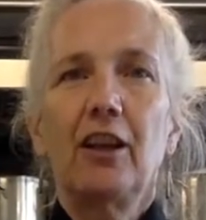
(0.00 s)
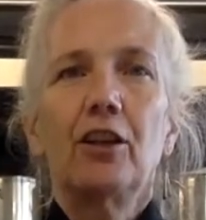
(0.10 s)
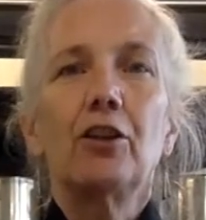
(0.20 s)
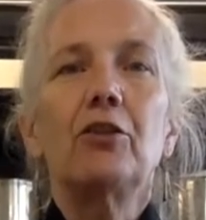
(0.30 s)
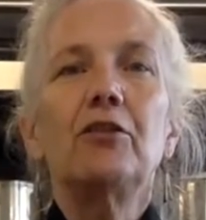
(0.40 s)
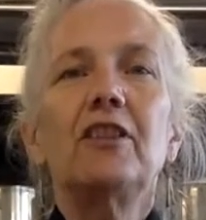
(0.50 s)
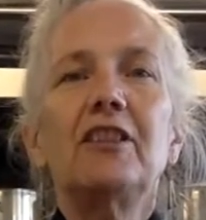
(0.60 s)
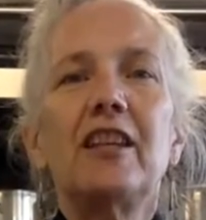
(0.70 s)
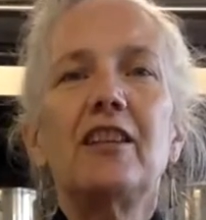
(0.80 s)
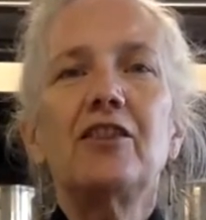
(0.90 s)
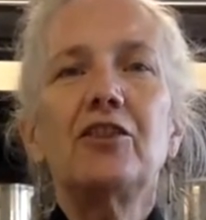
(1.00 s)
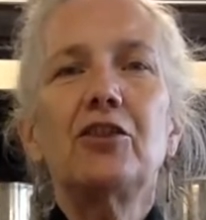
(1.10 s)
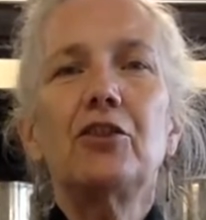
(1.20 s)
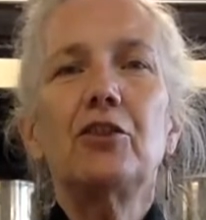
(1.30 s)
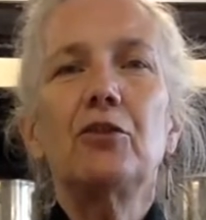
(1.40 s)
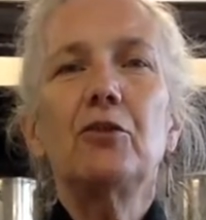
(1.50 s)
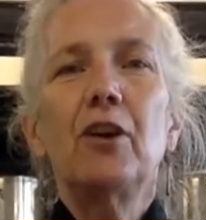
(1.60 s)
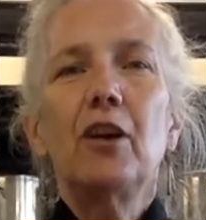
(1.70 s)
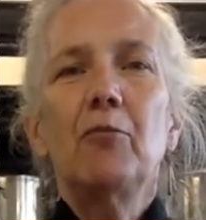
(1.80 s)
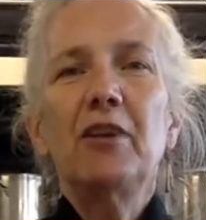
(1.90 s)
Gluten tends to
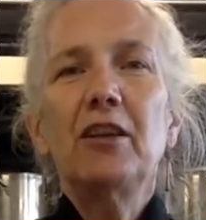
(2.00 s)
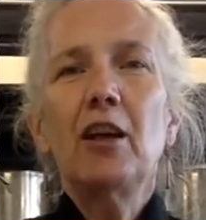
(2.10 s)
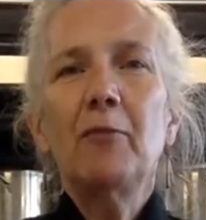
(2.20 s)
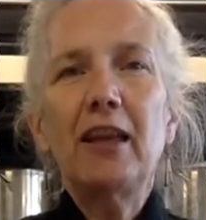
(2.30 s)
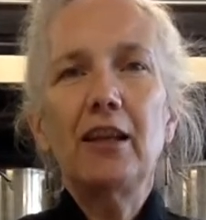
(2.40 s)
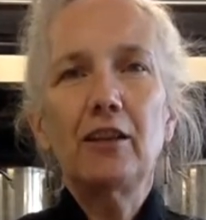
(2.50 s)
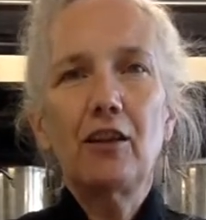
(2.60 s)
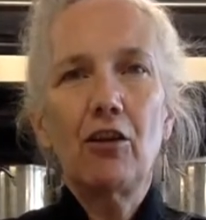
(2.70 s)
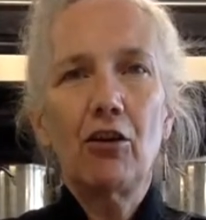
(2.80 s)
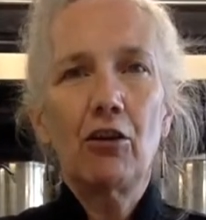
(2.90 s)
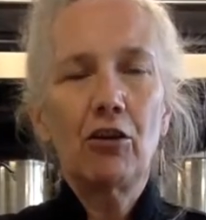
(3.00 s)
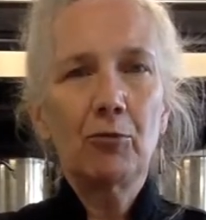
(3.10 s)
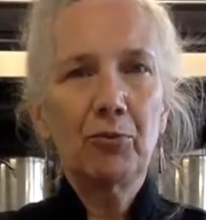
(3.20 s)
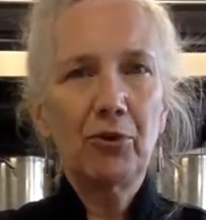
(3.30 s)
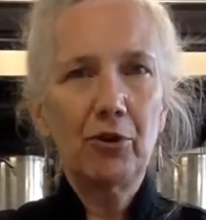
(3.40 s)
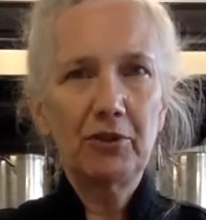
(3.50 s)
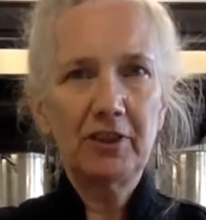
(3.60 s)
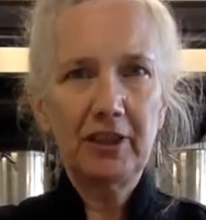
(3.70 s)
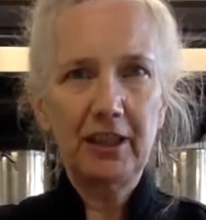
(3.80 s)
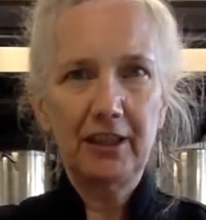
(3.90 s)
become a long
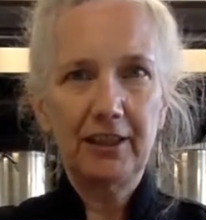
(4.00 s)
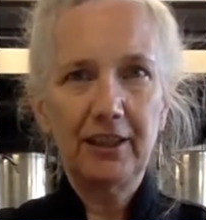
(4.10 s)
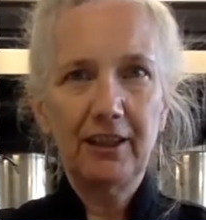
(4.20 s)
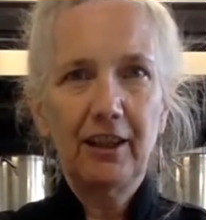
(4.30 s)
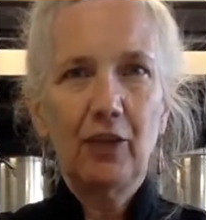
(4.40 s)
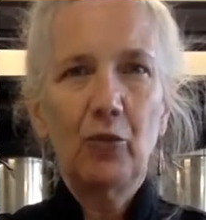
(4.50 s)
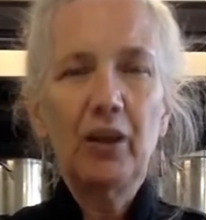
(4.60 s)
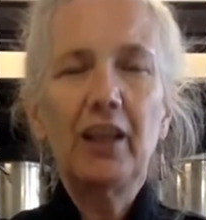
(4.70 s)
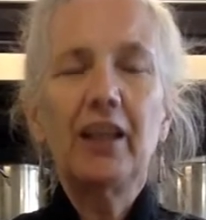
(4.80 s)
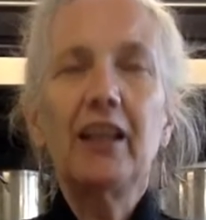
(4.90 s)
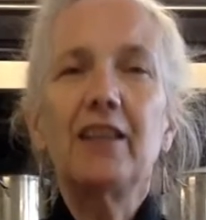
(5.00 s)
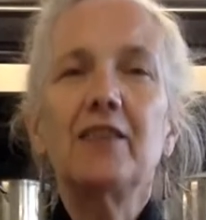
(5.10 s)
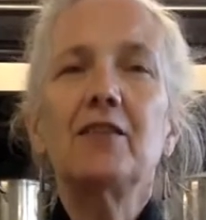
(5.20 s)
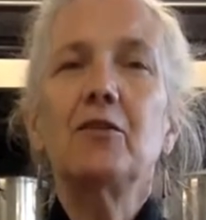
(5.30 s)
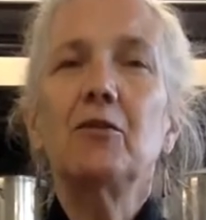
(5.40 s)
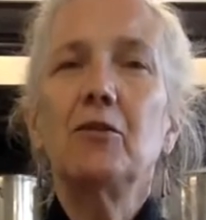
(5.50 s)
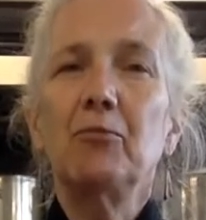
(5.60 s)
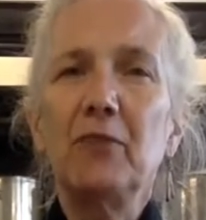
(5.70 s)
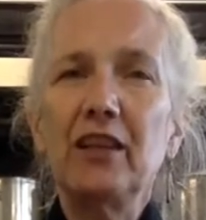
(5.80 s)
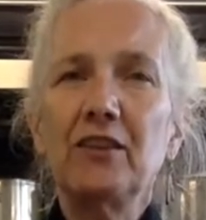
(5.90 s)
protein when it is
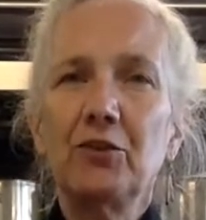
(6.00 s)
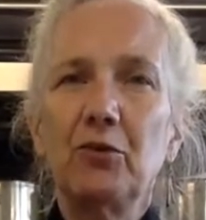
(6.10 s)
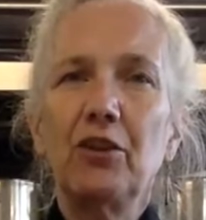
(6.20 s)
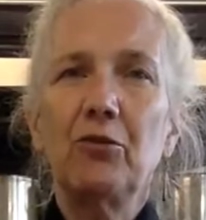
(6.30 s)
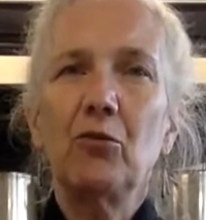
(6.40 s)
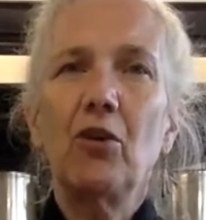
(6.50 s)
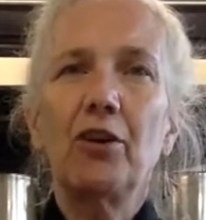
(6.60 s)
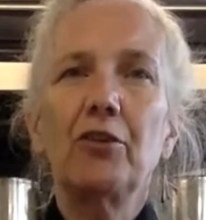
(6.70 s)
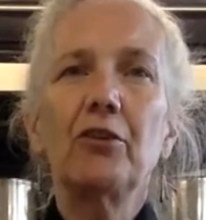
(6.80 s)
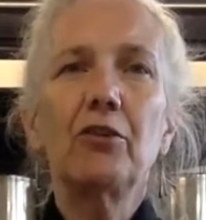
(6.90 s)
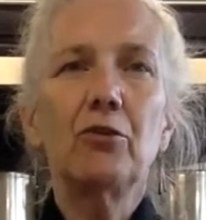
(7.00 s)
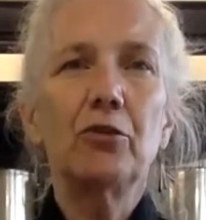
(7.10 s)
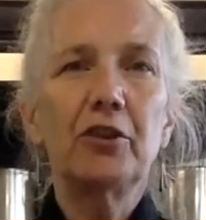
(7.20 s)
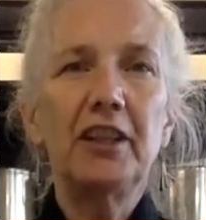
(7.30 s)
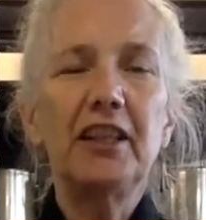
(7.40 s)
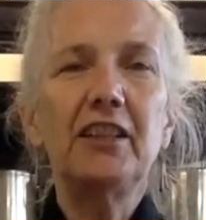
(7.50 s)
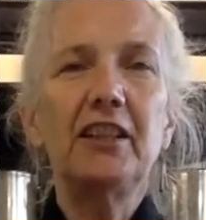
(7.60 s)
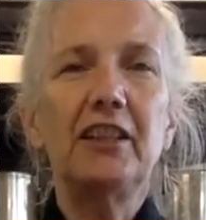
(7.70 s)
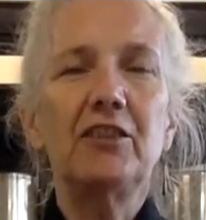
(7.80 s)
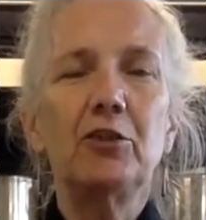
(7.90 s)
mixed with water or kneaded
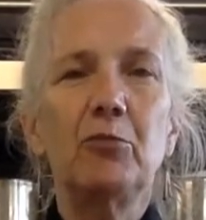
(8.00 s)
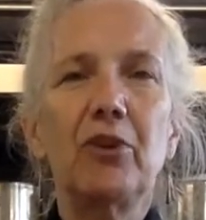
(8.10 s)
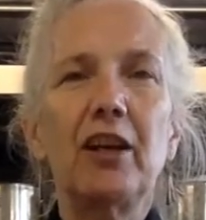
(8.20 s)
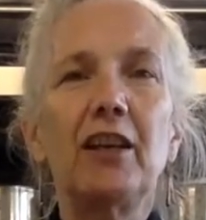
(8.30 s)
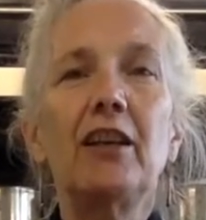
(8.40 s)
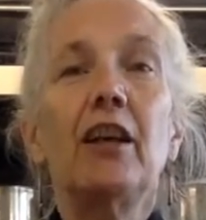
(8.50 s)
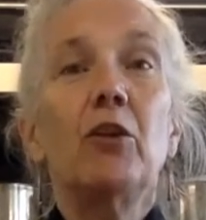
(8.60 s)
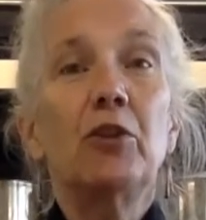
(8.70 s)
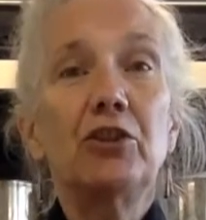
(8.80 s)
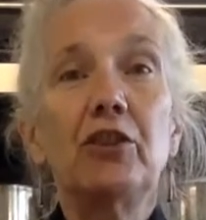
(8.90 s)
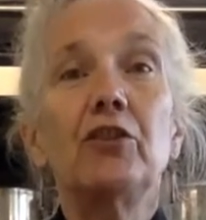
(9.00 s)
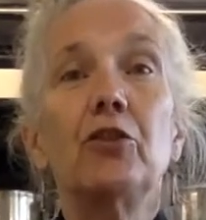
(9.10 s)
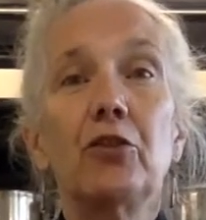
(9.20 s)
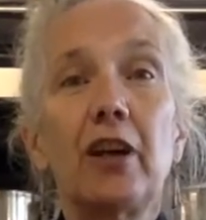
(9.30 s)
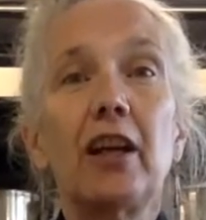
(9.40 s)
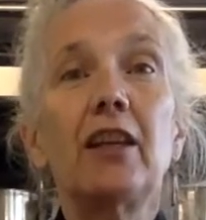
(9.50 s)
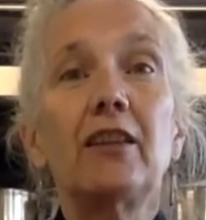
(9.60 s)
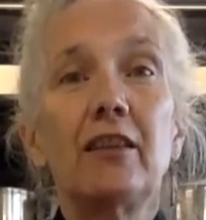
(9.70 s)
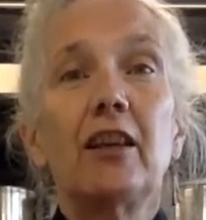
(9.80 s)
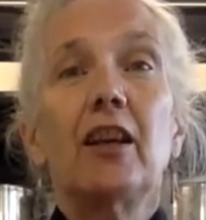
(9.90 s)
into bread, which is great.
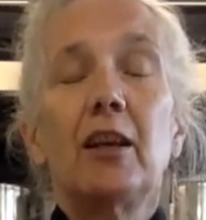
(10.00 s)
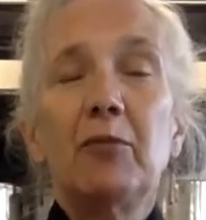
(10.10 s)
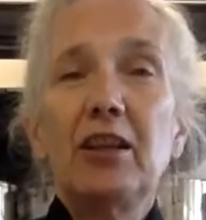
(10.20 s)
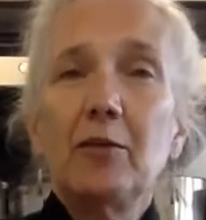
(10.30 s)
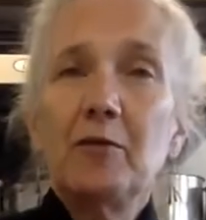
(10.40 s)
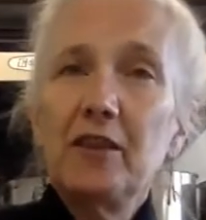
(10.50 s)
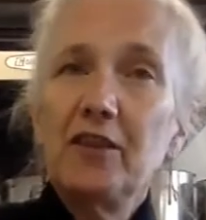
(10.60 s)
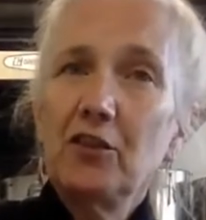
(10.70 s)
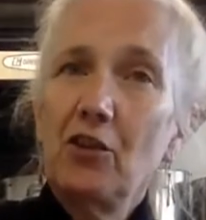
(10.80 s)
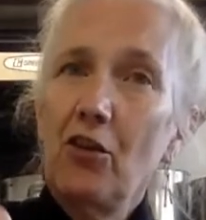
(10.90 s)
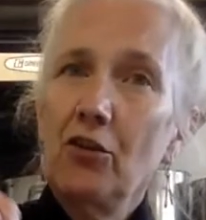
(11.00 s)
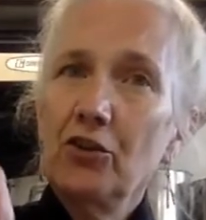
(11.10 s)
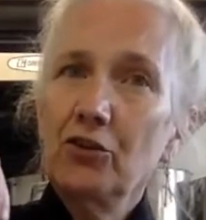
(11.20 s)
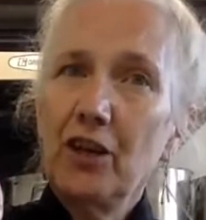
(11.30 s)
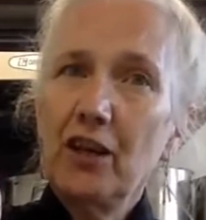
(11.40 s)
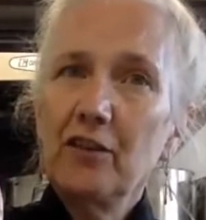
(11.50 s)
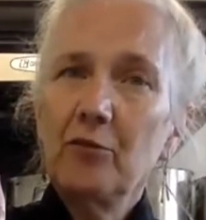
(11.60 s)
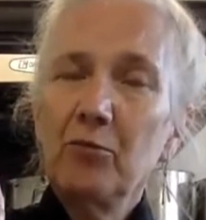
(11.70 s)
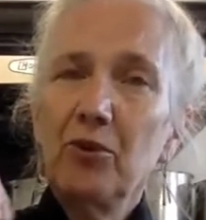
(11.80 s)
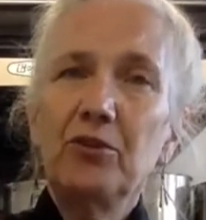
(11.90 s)
It becomes these long strands of
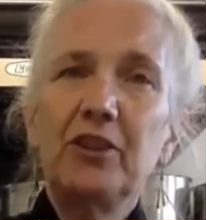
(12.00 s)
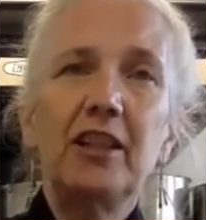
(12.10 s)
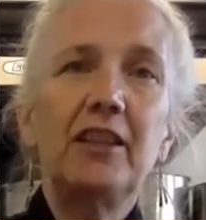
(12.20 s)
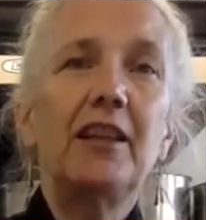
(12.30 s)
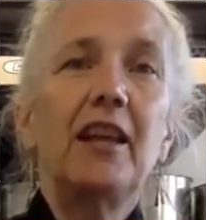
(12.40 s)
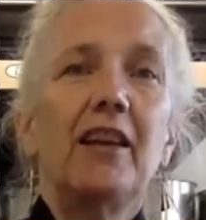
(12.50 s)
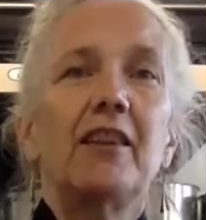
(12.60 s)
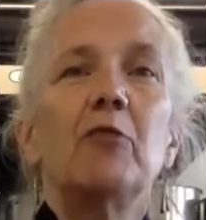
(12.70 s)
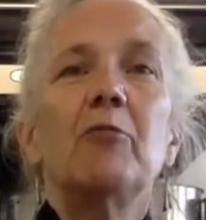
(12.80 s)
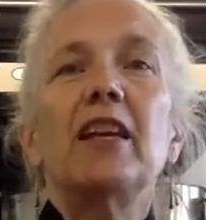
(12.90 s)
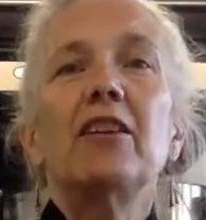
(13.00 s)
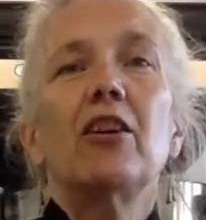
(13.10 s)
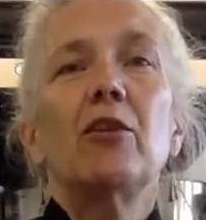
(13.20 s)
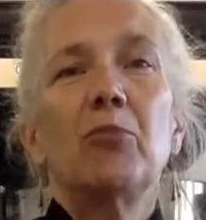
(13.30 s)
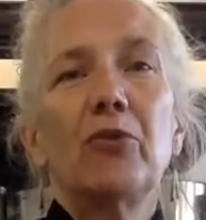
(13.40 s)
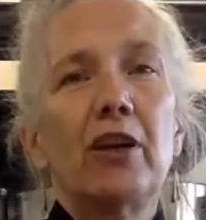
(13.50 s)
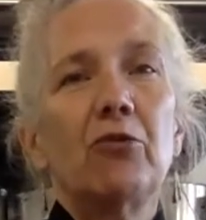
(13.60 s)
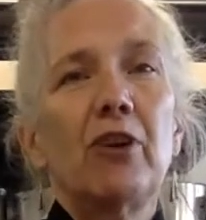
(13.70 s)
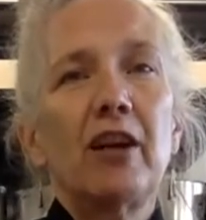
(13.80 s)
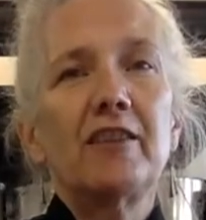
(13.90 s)
protein that make our bread
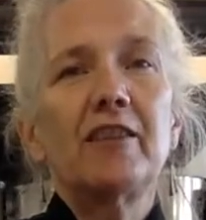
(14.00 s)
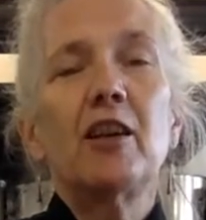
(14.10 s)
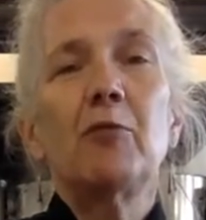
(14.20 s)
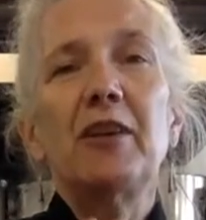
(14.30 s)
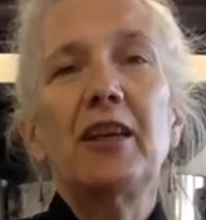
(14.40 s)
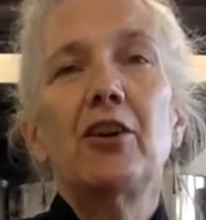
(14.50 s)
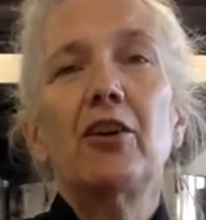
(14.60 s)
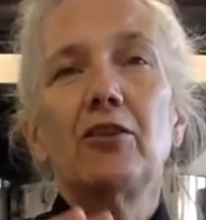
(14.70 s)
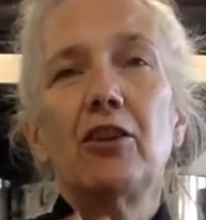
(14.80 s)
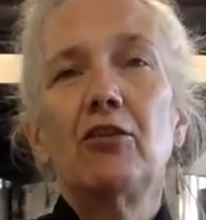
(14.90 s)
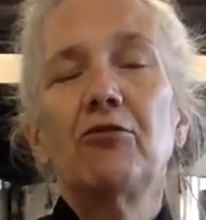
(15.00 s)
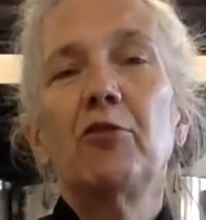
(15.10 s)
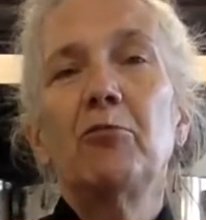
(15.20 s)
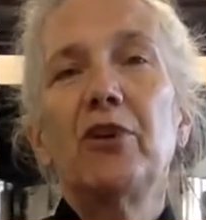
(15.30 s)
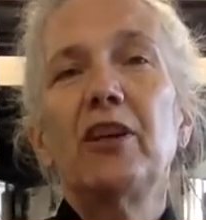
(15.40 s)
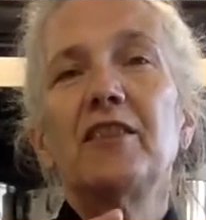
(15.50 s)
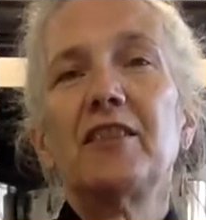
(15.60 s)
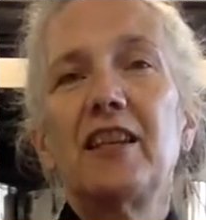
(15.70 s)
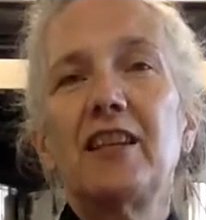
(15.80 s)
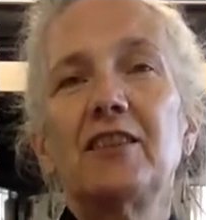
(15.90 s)
rise up and our loaf of bread
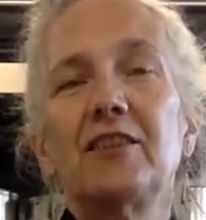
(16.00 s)
stays